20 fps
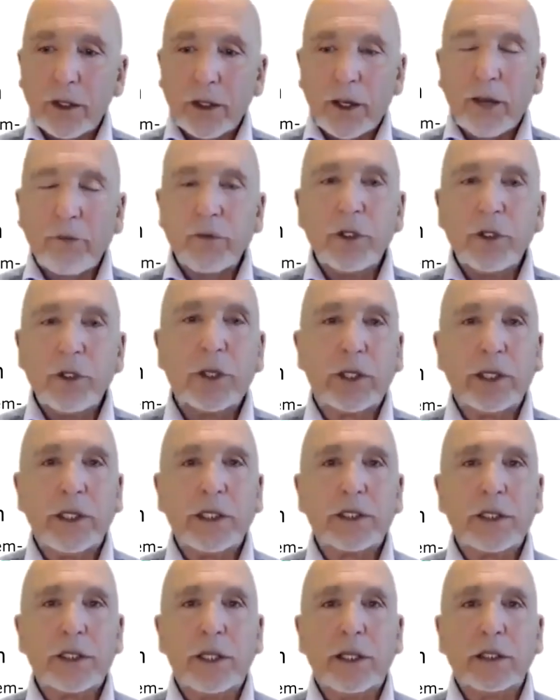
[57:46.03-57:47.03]
have a look at
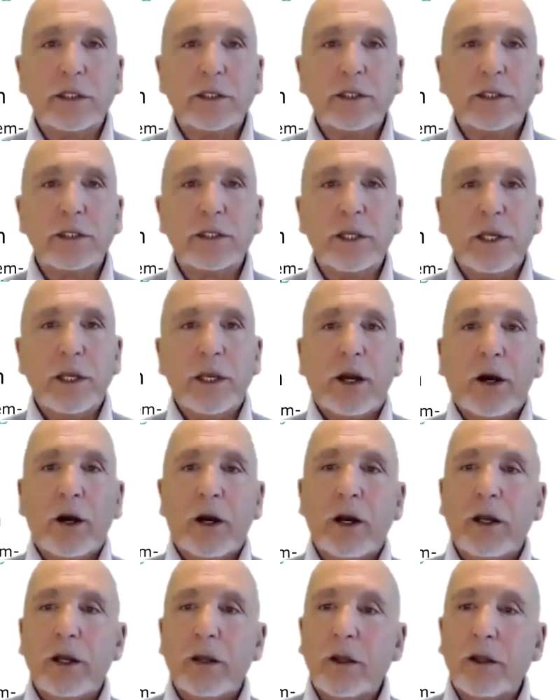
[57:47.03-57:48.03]
these things.
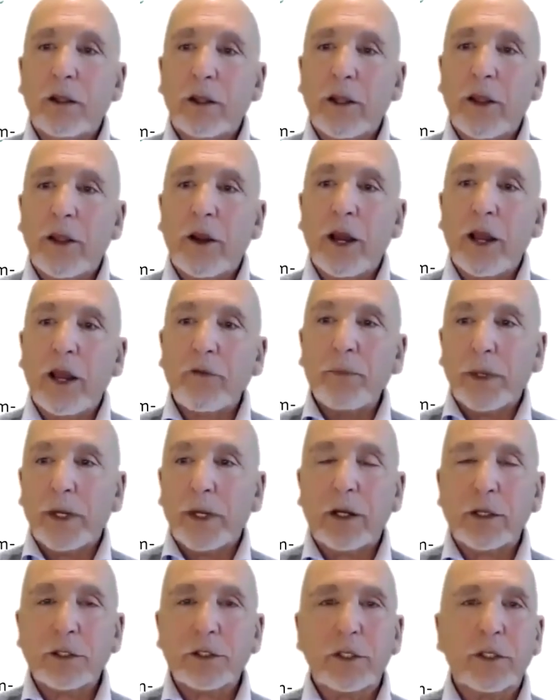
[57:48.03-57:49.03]
I've been
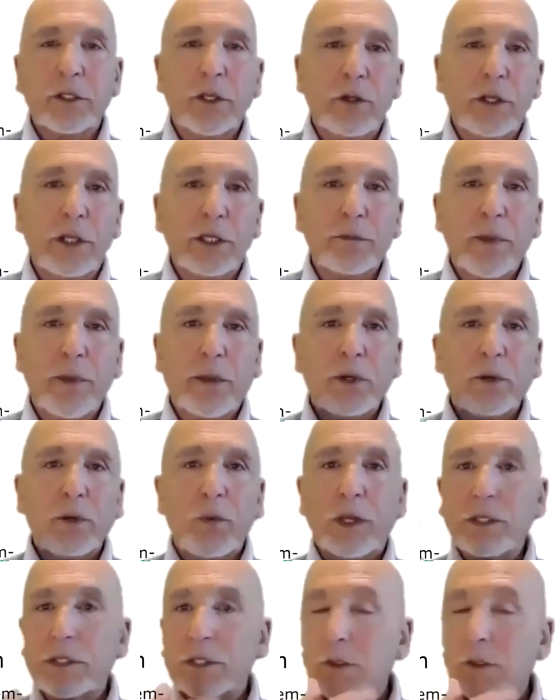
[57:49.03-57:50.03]
asked to do these maybe
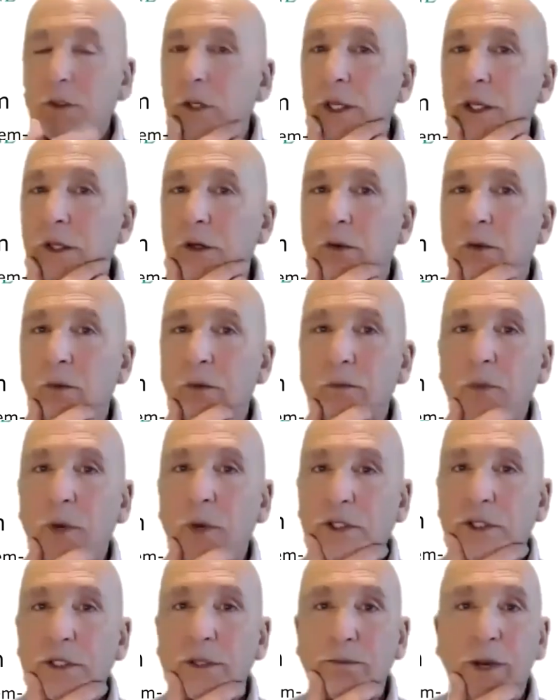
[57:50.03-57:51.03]
once a week or
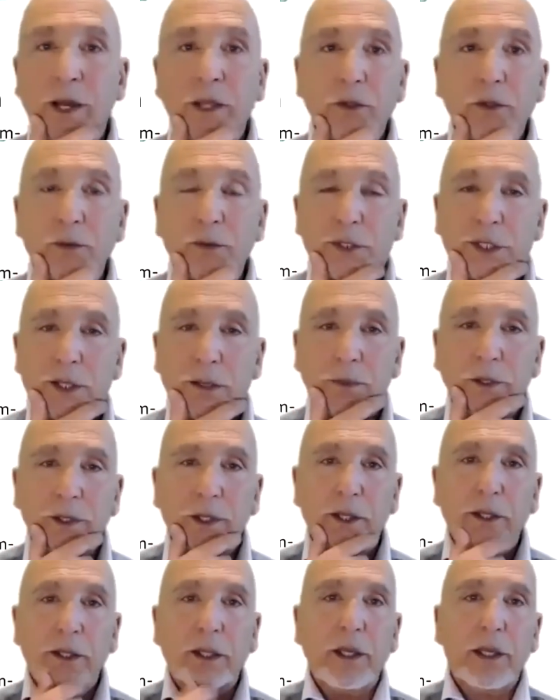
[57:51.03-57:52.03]
once a month or
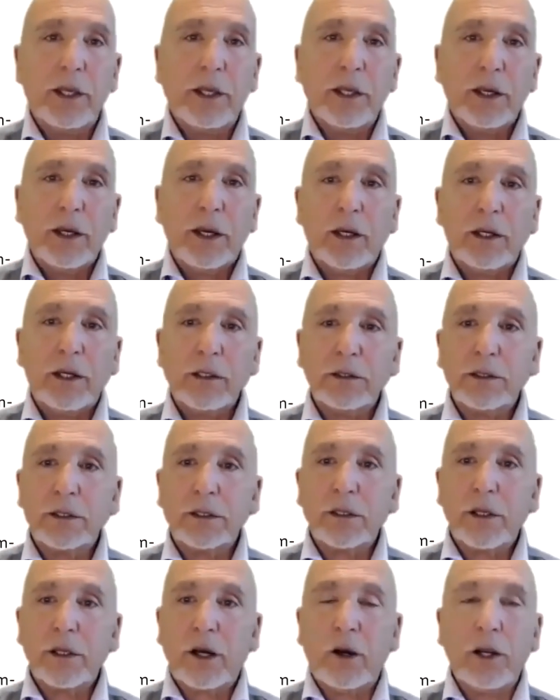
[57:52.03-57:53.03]
something, and
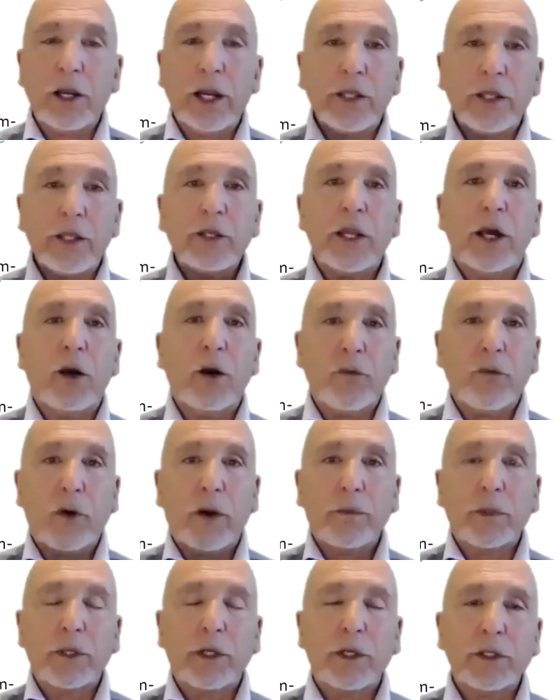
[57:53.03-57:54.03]
I'll let you know if
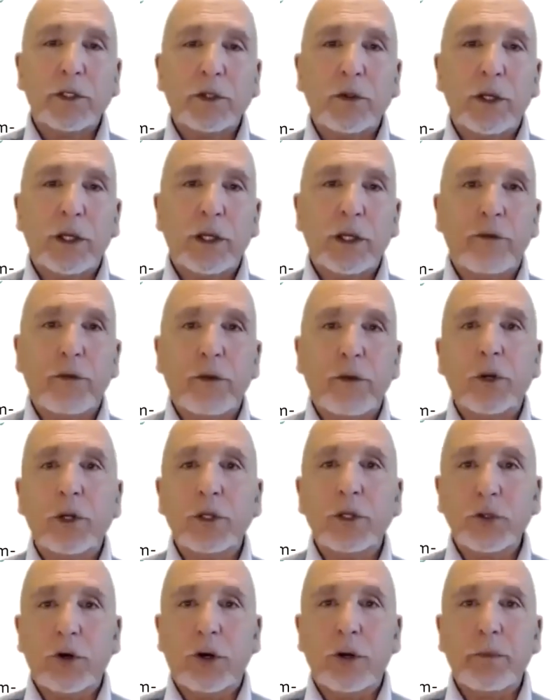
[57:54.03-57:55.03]
I'm going to do it. And if you
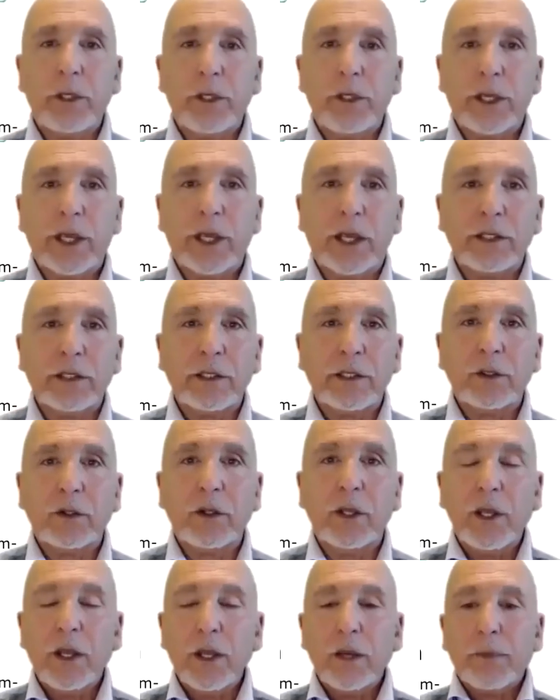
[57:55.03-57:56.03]
want to join me, you can do.
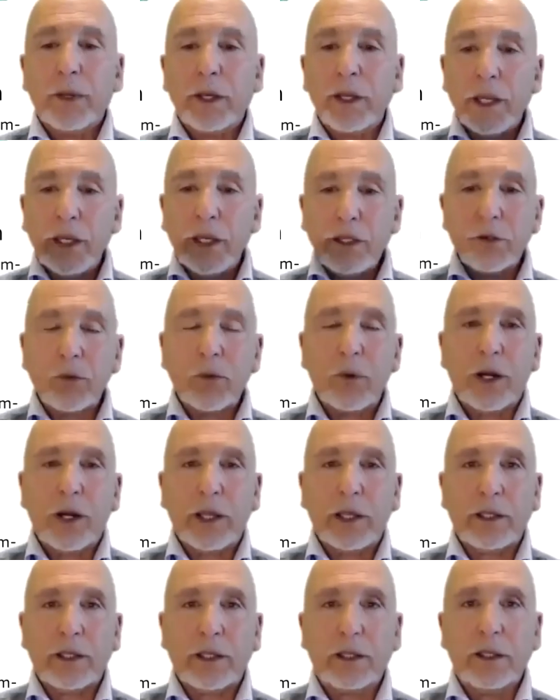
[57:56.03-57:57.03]
But either
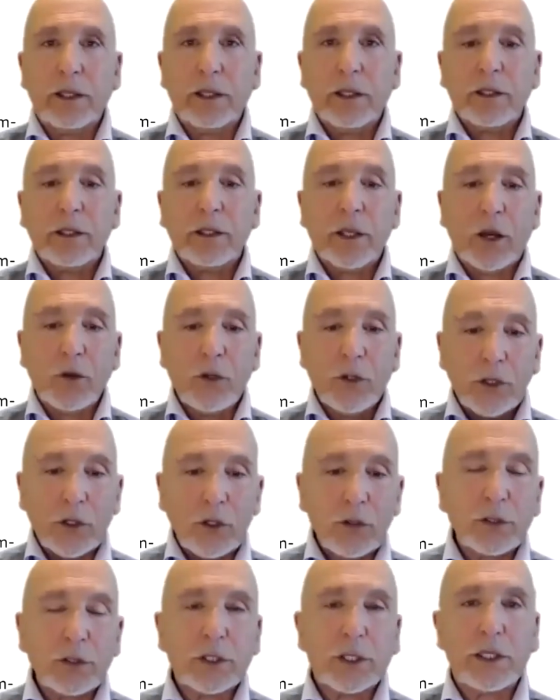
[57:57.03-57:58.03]
way, you know,
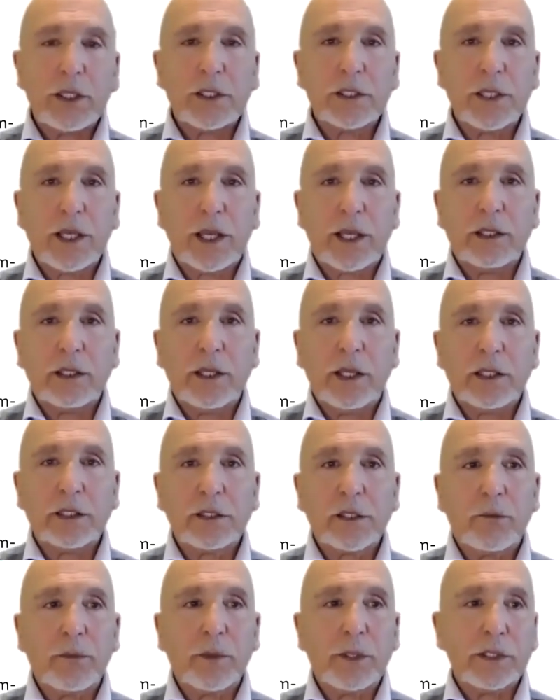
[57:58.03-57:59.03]
use these
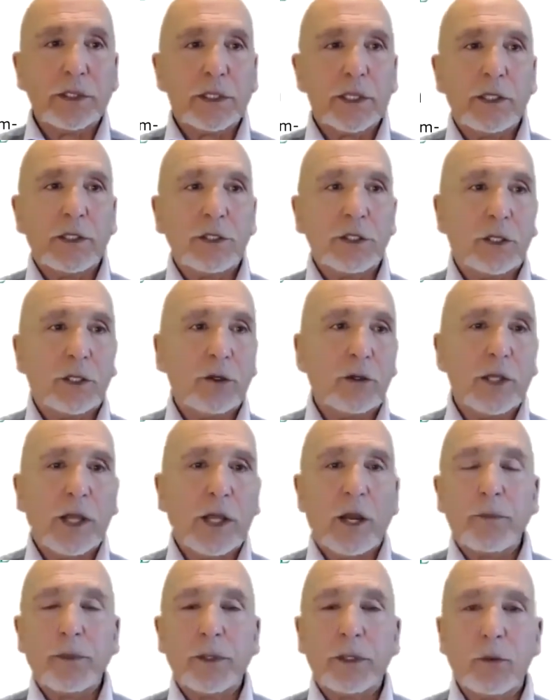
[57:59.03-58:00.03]
techniques I've been teaching you and
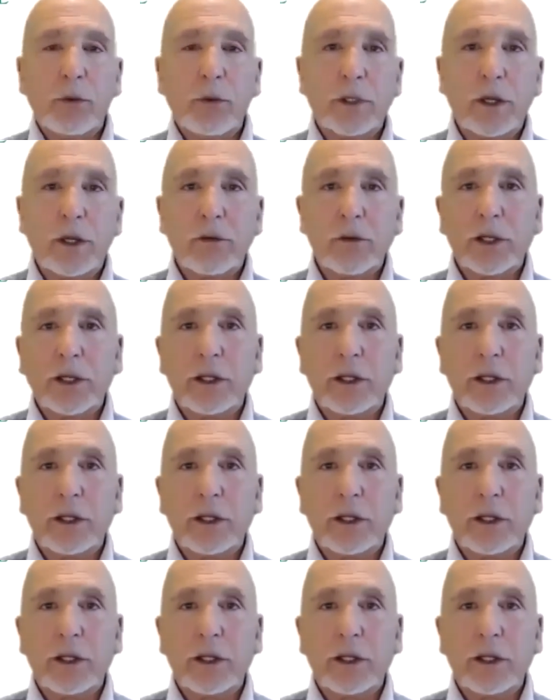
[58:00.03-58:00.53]
helping you with over the